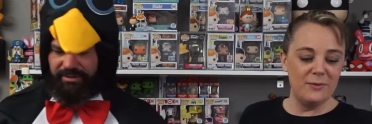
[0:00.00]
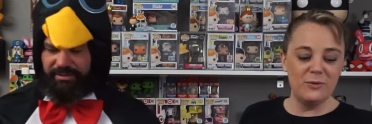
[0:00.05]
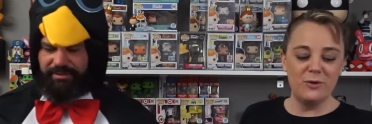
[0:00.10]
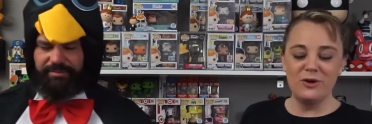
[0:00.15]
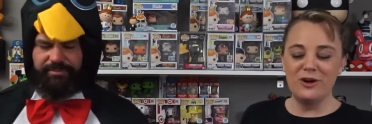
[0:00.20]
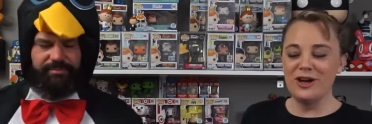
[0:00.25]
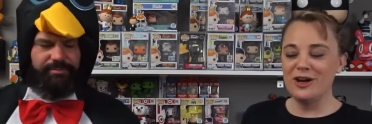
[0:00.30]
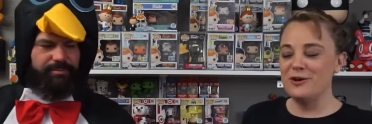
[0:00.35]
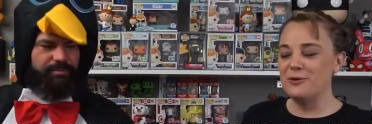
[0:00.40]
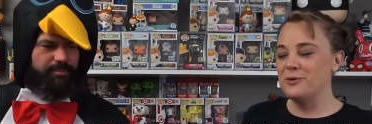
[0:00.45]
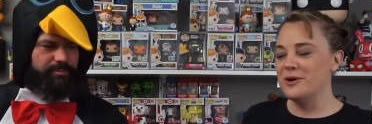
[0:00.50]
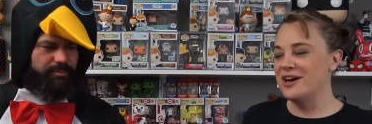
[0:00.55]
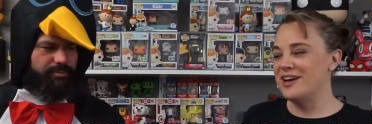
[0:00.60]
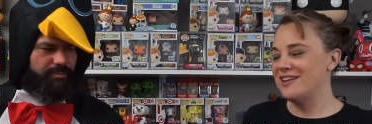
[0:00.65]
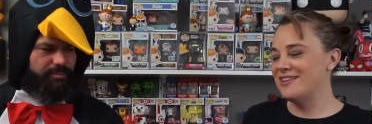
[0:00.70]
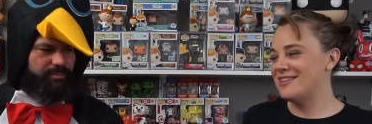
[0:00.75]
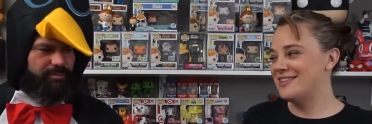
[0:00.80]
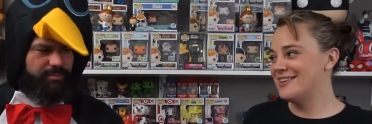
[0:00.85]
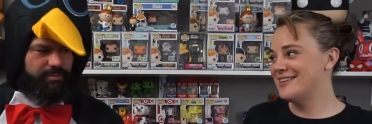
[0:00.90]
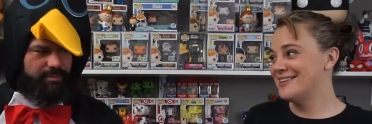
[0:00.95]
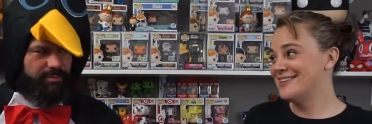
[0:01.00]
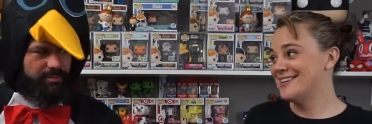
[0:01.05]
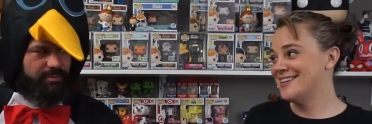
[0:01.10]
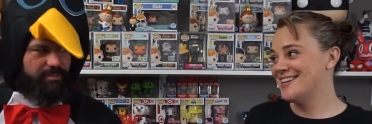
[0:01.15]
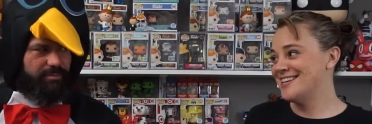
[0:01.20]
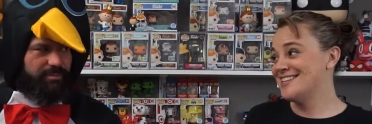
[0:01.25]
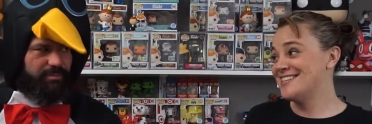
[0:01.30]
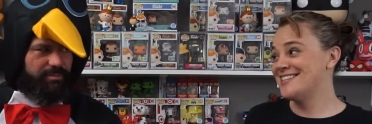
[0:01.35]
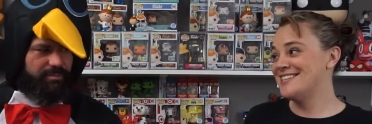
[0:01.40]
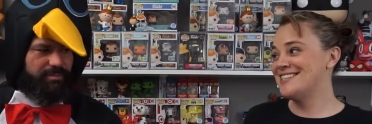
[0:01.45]
Speaker 1: will go with
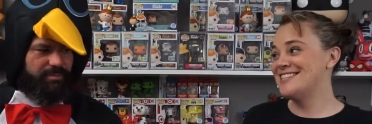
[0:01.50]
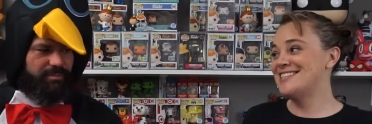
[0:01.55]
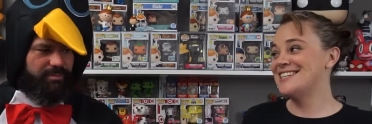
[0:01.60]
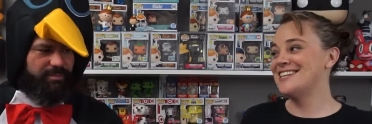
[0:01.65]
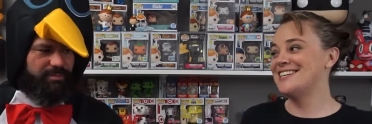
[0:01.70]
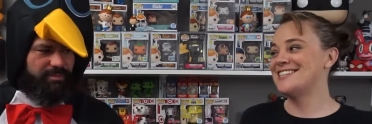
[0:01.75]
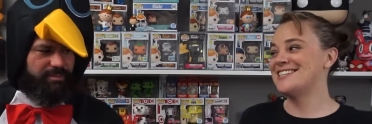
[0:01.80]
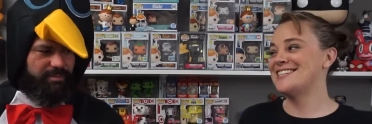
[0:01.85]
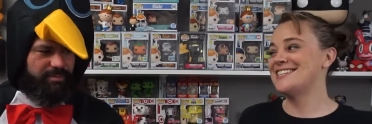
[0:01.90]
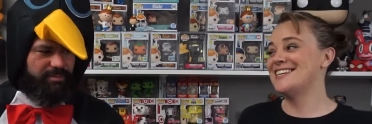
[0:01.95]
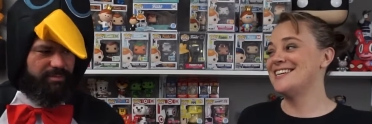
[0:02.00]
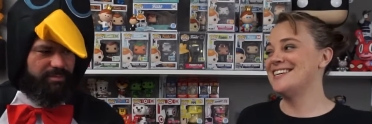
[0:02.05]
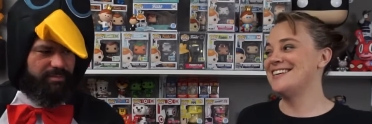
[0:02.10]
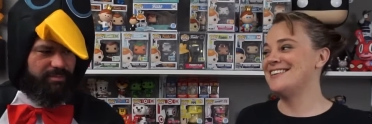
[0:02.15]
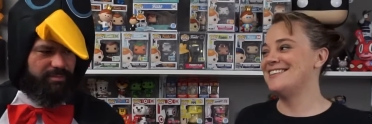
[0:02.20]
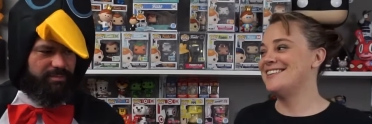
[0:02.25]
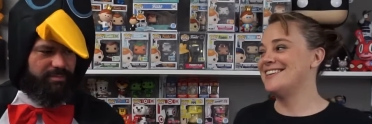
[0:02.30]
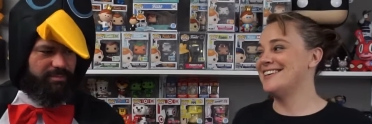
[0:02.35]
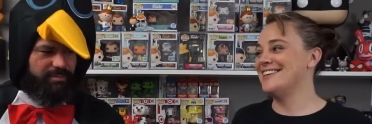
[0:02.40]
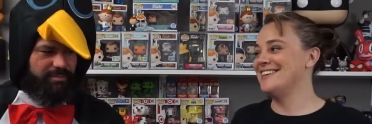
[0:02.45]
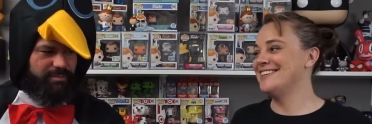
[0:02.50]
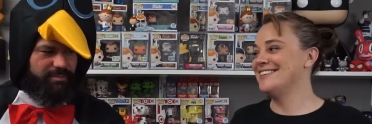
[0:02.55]
69.